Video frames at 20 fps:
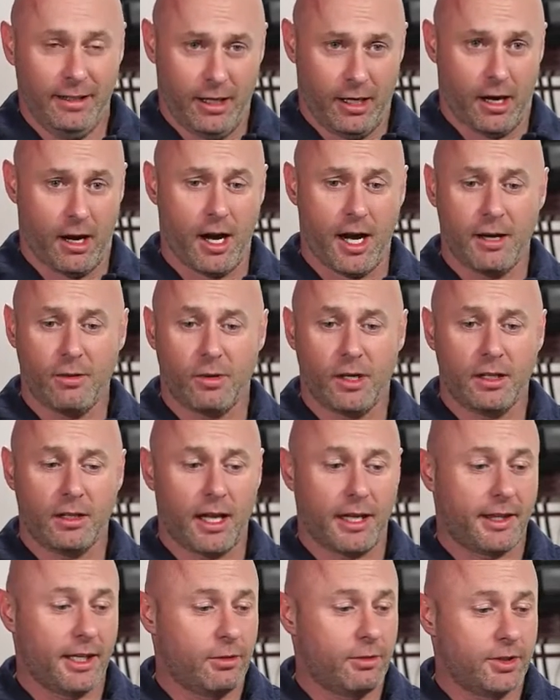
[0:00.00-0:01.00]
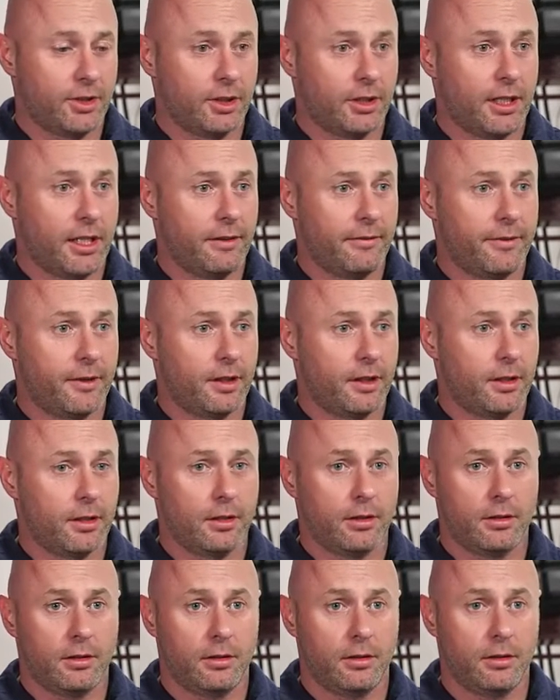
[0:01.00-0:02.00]
All right, well, I think we should
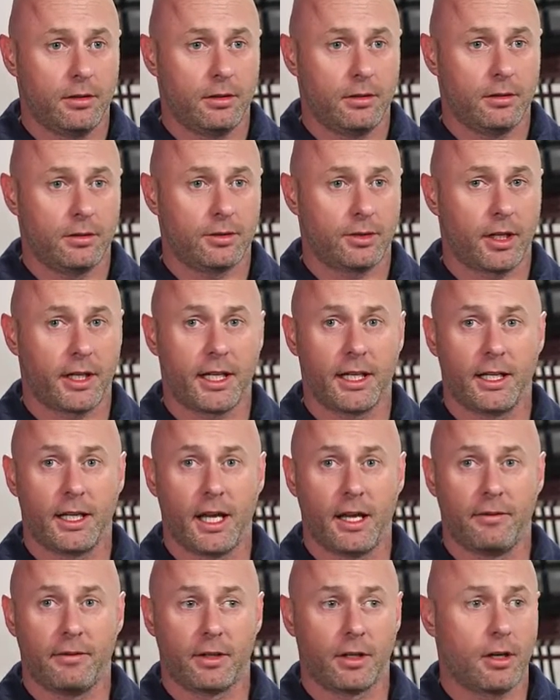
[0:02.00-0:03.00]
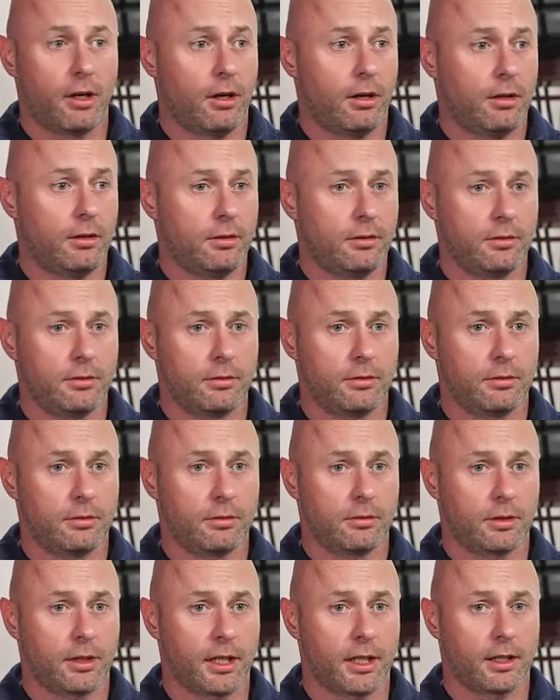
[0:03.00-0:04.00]
try to get David a call,
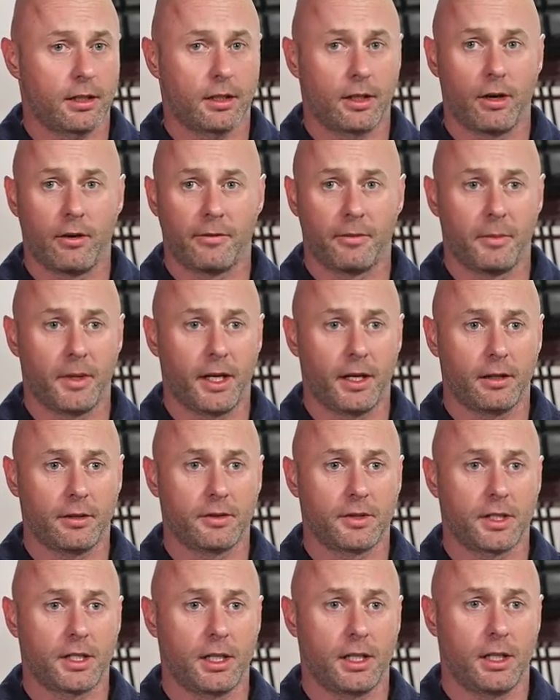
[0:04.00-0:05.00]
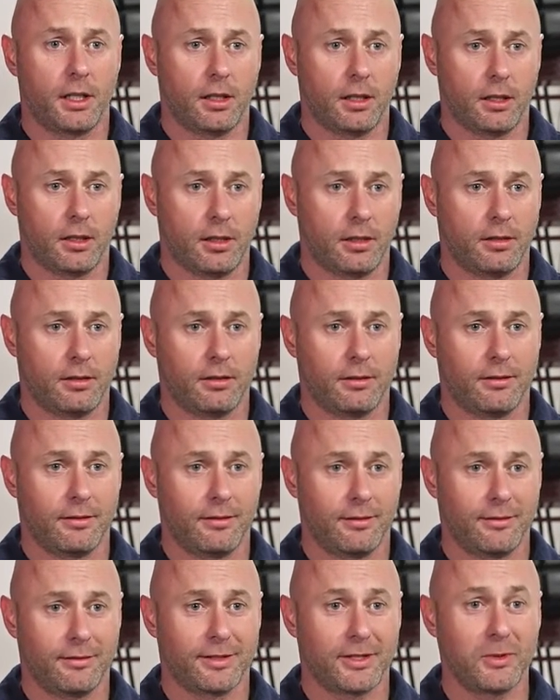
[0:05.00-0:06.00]
kind of go from there and see what
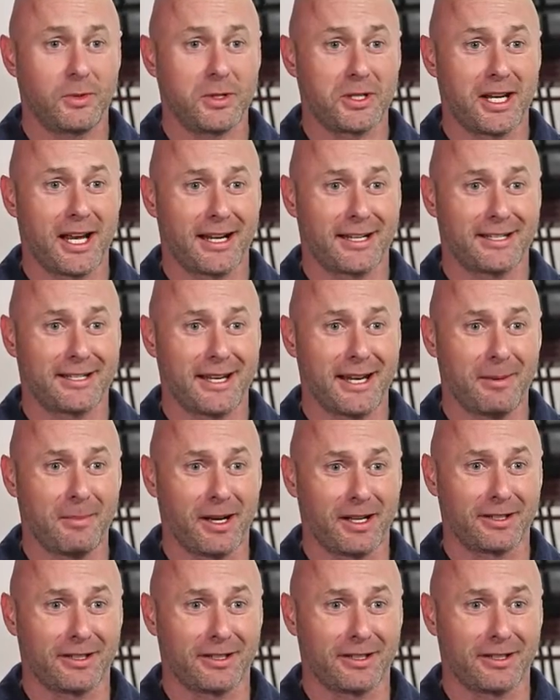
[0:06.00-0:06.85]
he's got to say about